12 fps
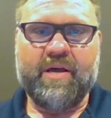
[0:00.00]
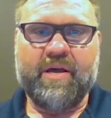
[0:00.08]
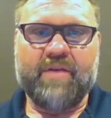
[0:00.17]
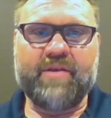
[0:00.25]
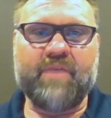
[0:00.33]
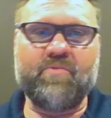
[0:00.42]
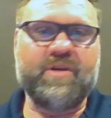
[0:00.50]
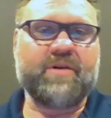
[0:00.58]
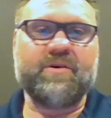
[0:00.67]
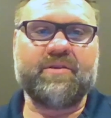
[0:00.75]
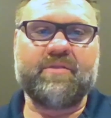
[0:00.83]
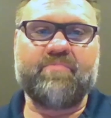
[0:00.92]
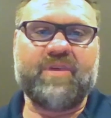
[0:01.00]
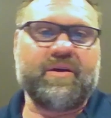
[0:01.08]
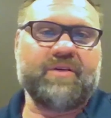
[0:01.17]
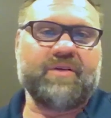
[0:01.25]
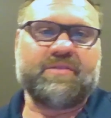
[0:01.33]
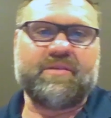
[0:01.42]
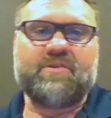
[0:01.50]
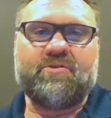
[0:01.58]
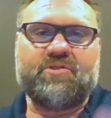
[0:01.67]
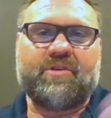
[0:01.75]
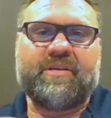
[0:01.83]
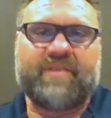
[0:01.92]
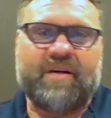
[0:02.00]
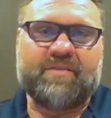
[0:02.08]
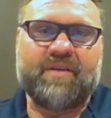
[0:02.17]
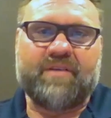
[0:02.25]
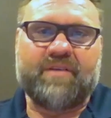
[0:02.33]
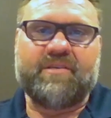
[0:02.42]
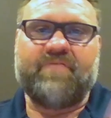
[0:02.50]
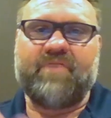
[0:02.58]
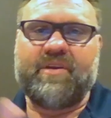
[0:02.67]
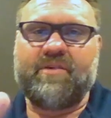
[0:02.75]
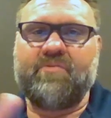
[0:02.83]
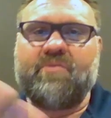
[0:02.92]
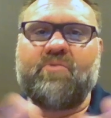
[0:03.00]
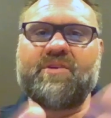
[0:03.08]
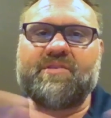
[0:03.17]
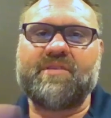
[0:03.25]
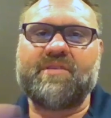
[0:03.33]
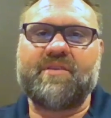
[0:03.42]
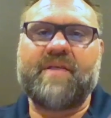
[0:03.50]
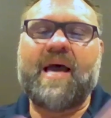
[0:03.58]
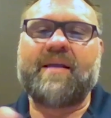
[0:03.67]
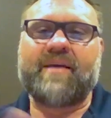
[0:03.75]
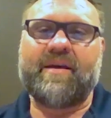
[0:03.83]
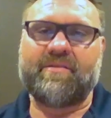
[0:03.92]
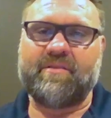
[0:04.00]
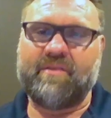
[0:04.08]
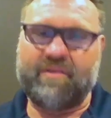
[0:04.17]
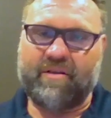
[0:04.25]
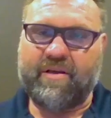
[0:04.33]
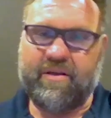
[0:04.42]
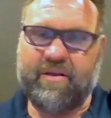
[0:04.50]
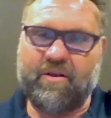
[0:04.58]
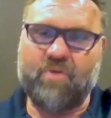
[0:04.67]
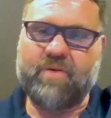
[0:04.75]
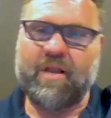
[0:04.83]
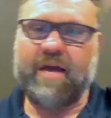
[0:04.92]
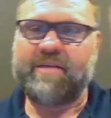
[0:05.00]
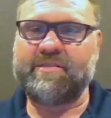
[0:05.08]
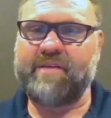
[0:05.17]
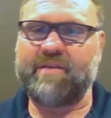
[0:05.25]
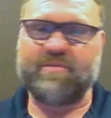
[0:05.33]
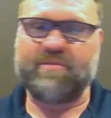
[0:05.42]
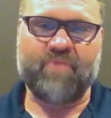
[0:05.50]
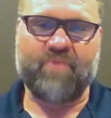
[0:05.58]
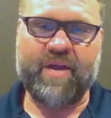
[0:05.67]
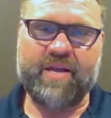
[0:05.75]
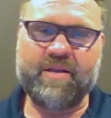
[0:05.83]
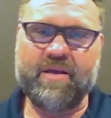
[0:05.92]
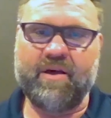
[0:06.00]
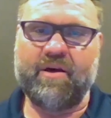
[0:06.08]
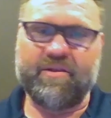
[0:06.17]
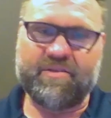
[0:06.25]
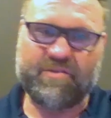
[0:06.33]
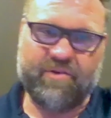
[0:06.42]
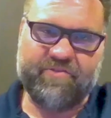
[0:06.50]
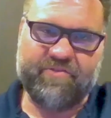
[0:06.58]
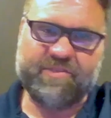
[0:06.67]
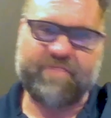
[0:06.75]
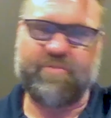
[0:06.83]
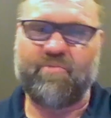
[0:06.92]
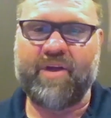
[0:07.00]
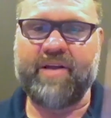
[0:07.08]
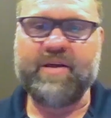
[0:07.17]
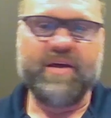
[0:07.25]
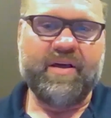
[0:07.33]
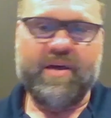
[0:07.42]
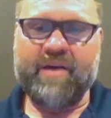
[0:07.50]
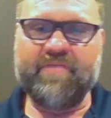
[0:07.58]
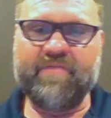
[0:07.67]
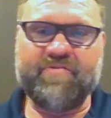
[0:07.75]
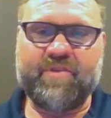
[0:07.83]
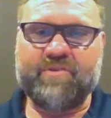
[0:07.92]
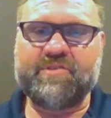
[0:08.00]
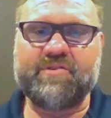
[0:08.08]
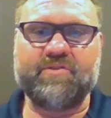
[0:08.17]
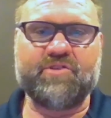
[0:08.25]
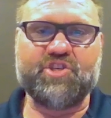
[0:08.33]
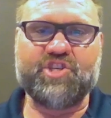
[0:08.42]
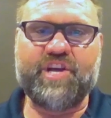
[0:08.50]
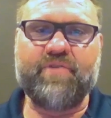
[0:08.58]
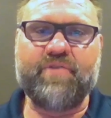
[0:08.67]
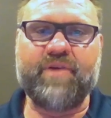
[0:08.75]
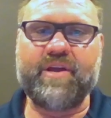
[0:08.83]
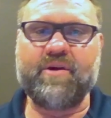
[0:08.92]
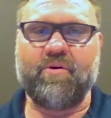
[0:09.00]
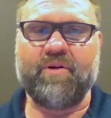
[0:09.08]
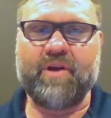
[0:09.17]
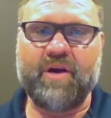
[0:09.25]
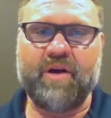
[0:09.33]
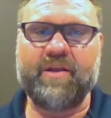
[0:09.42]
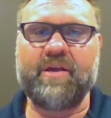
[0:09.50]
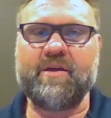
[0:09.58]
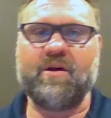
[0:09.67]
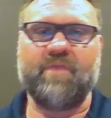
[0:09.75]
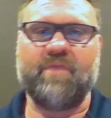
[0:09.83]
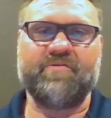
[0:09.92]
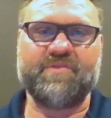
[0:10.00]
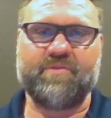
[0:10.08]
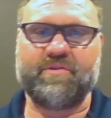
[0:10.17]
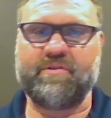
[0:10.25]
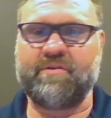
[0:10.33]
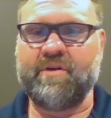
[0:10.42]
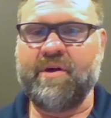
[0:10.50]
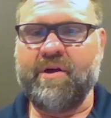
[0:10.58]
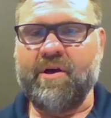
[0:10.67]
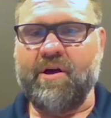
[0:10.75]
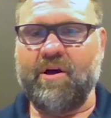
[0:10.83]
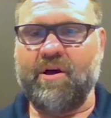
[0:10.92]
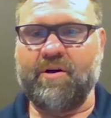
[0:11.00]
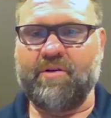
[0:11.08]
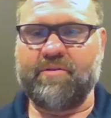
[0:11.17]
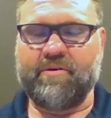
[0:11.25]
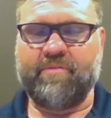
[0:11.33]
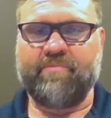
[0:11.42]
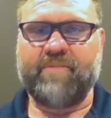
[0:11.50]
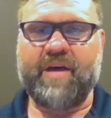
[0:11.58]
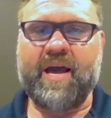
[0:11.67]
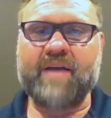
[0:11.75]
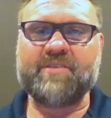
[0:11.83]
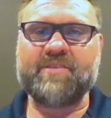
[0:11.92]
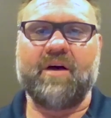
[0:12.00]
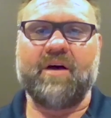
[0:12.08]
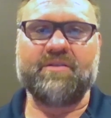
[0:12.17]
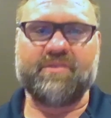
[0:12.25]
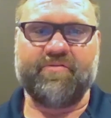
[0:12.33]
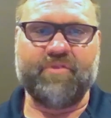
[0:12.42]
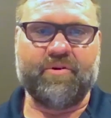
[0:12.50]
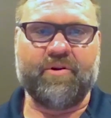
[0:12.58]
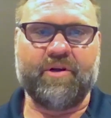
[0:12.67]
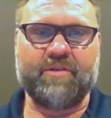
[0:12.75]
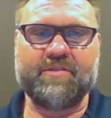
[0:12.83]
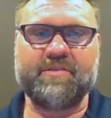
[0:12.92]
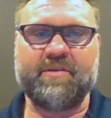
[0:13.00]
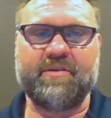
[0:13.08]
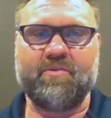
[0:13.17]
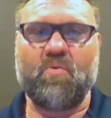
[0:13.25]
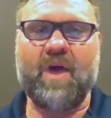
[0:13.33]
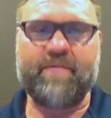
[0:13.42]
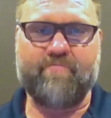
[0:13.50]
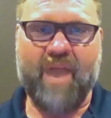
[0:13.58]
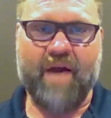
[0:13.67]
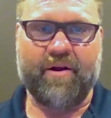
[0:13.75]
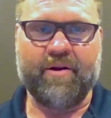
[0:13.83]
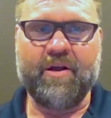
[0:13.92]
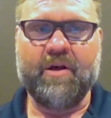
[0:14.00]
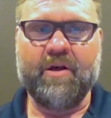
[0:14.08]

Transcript: then we could, because usually delta activity, we see that it localized at the brain, the surface of the brain. If there's certain shearing or cutting of certain axons of neurons in the white matter.